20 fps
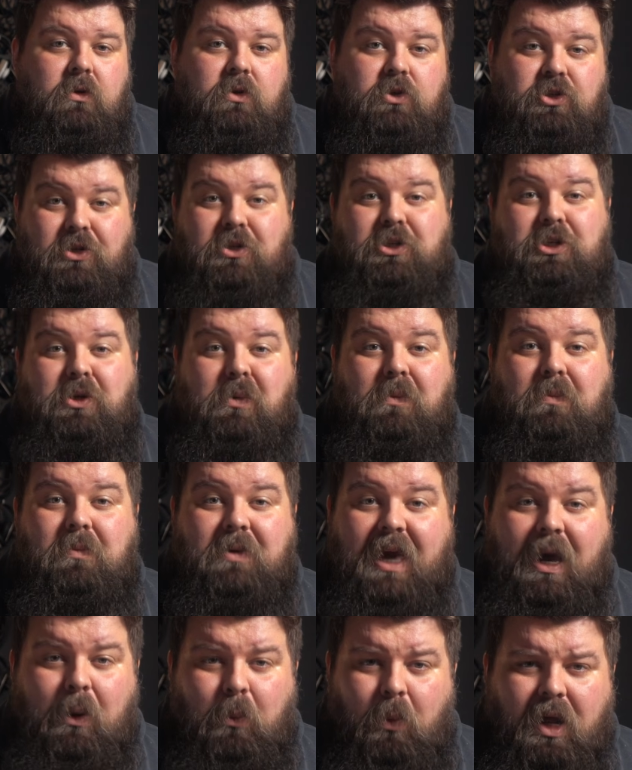Should you
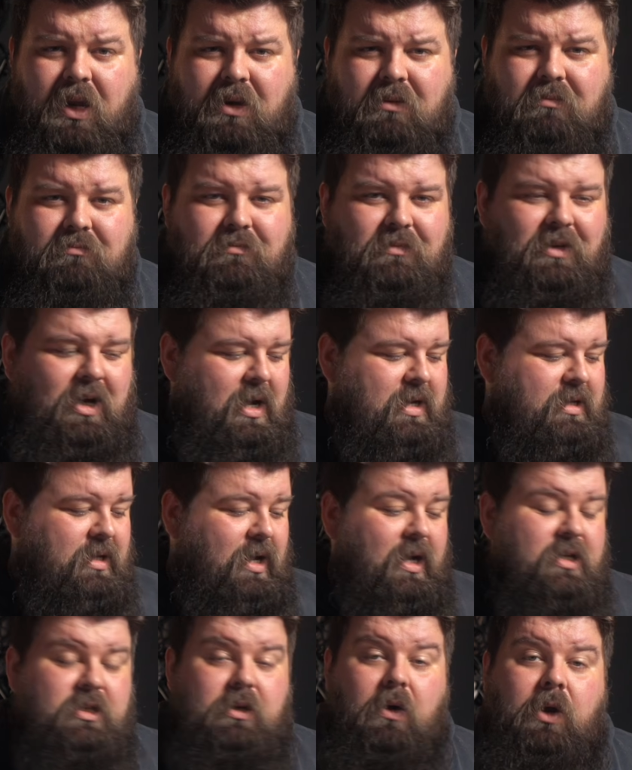get one?
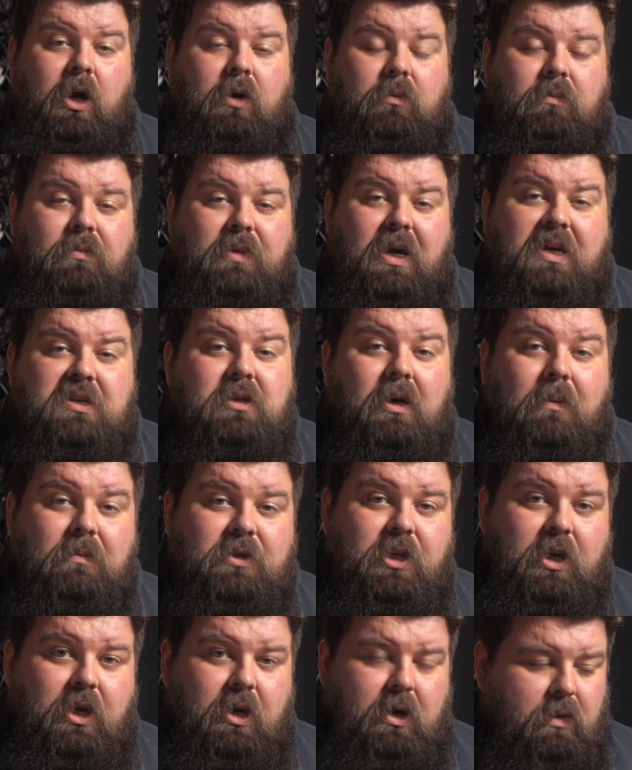I don't know. That's up
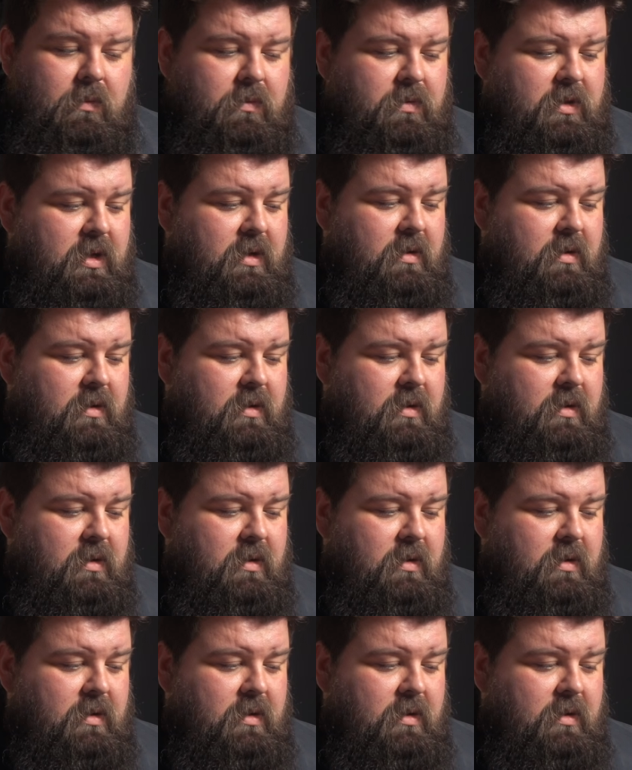to you.